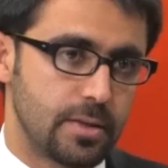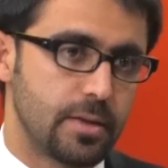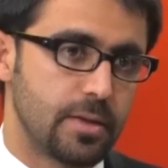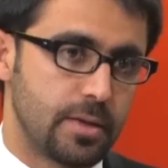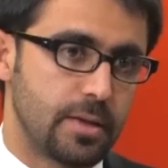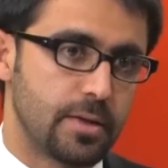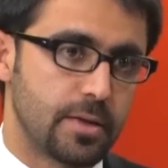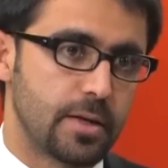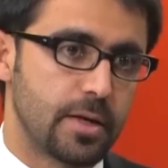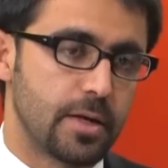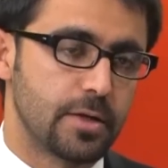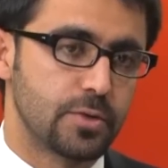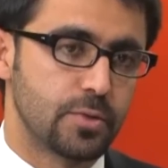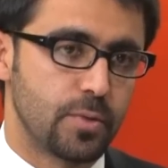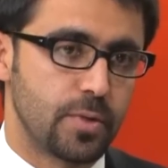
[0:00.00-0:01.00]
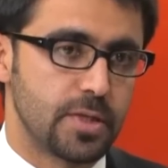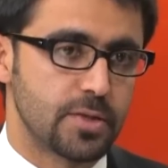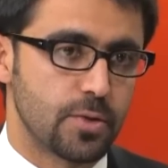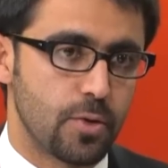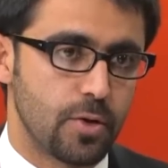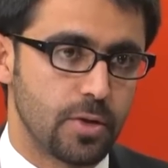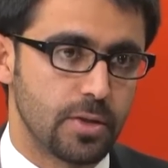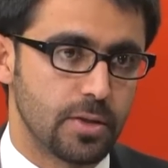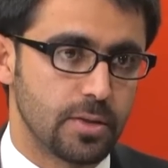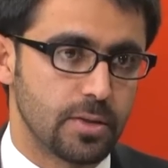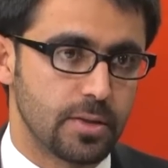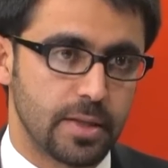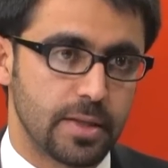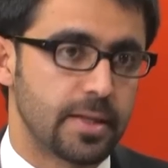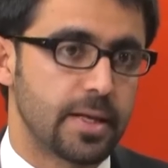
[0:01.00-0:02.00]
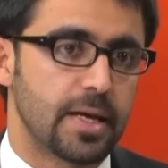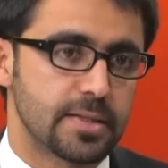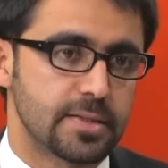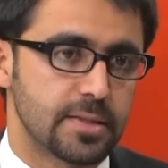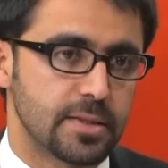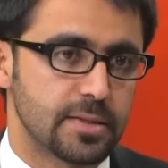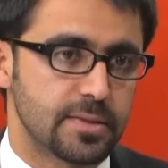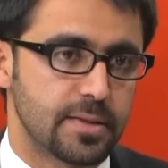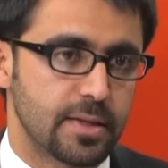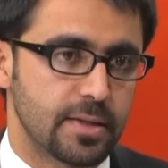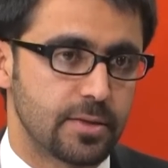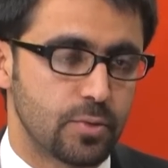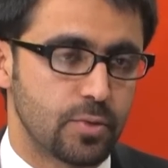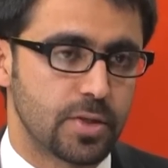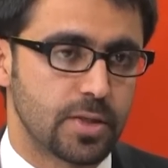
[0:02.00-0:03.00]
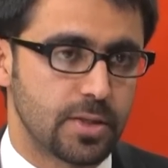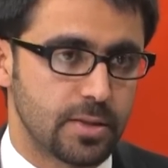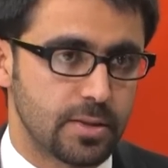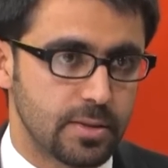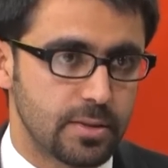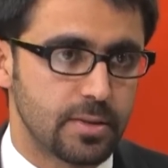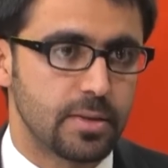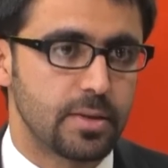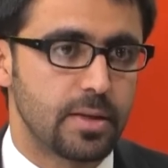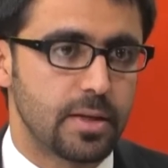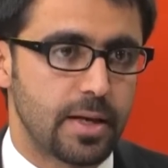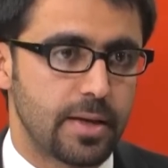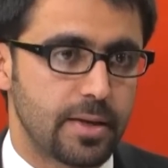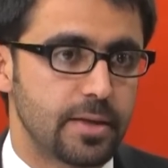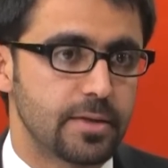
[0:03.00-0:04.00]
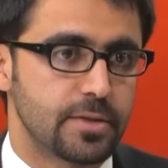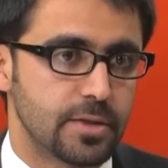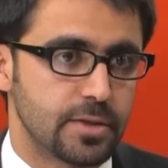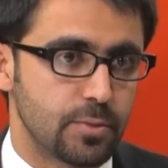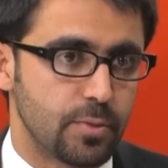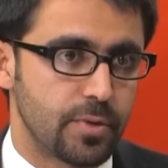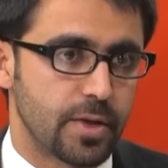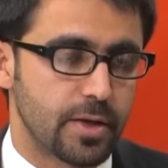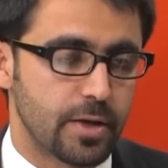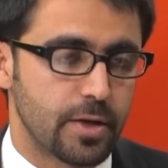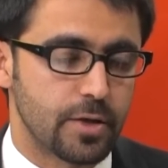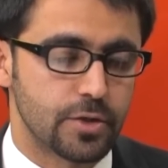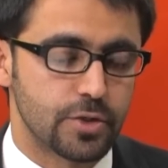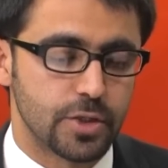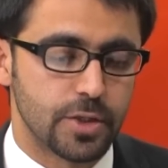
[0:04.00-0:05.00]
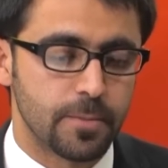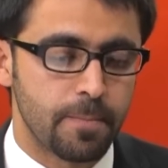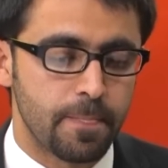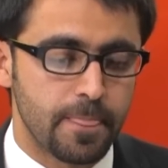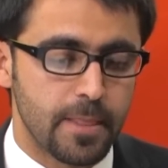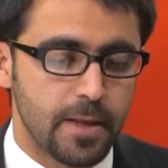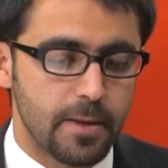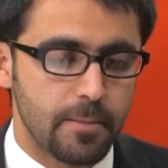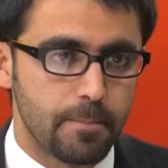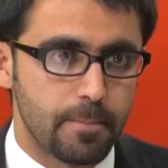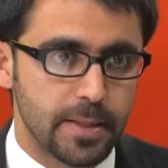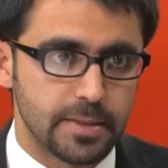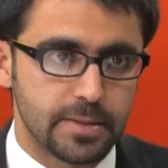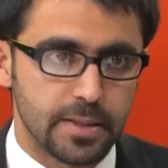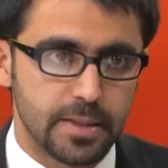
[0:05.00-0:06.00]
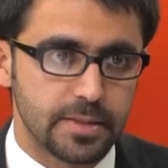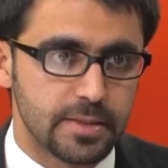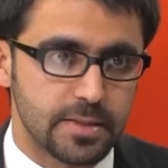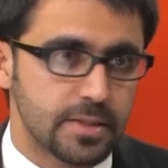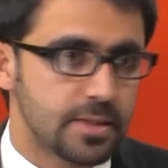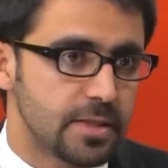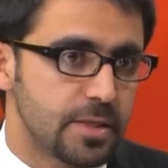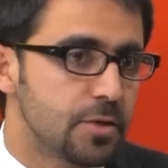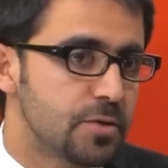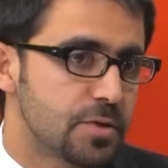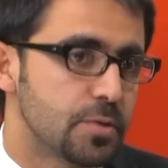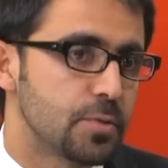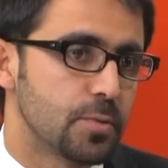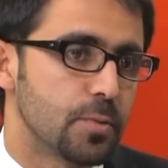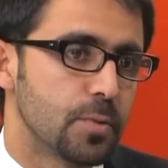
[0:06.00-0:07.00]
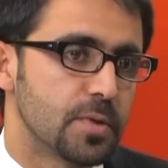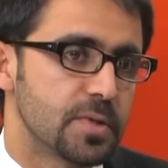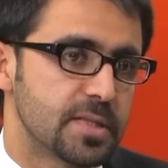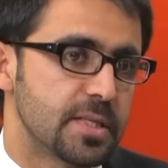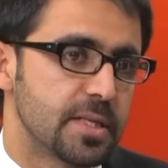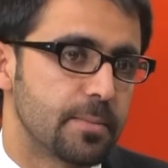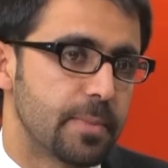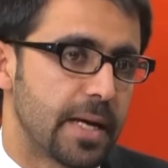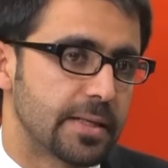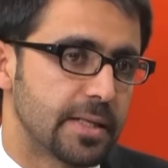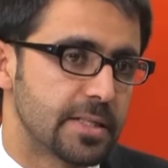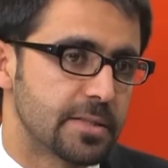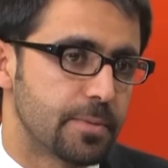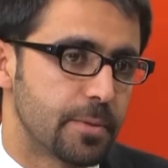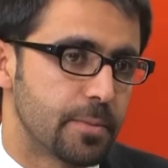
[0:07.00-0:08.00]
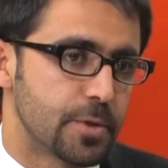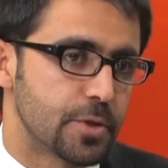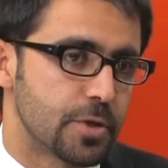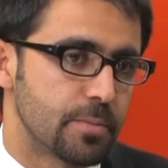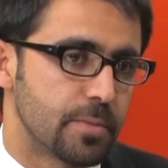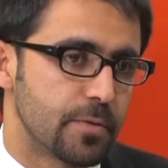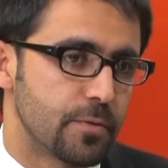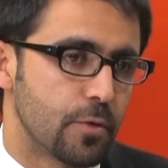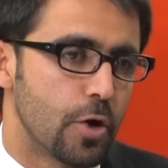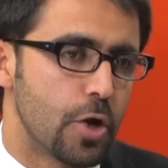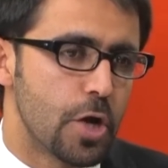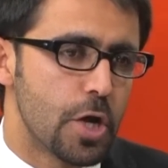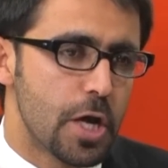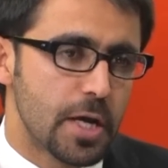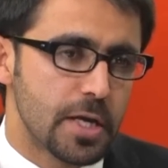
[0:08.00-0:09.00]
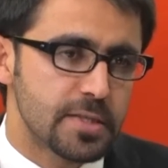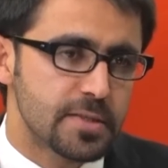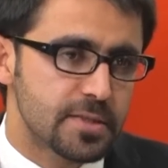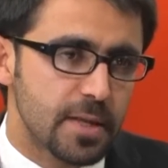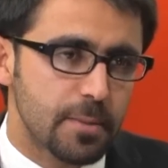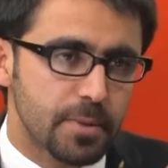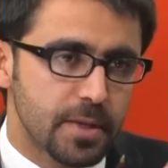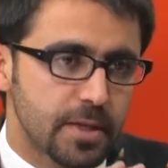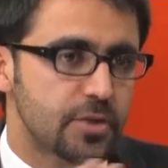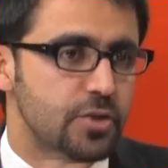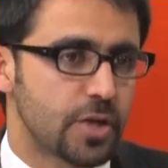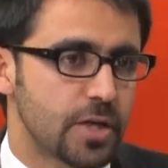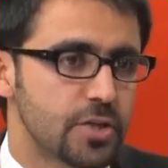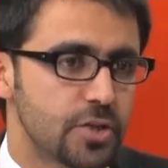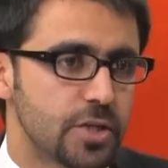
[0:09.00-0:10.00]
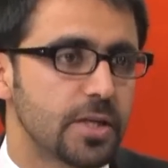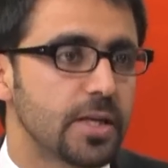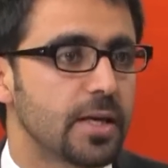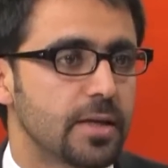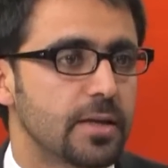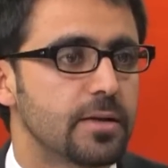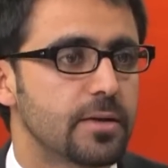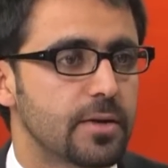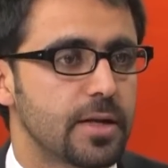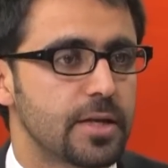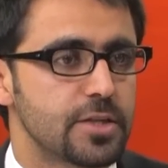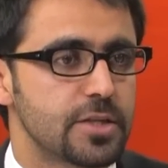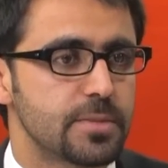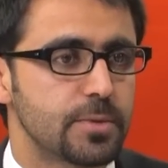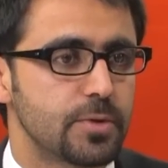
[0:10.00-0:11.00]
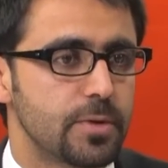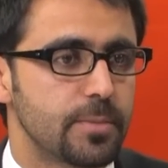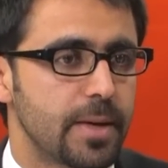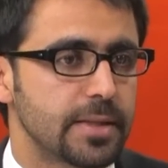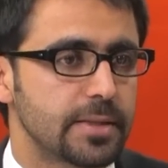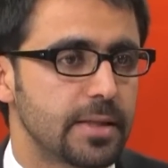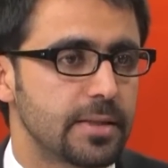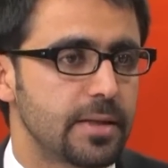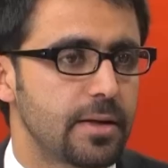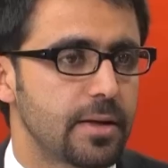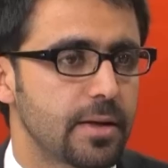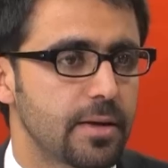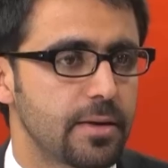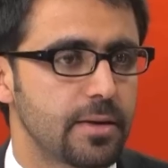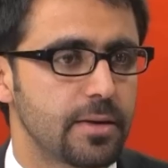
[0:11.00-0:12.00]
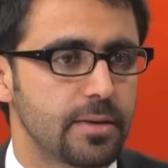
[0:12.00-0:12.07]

in regard to these oil and gas deals that Turkey had entered with the KRG? But it didn't used to seek Baghdad's permission before. Is something changing in relations between Baghdad and Ankara?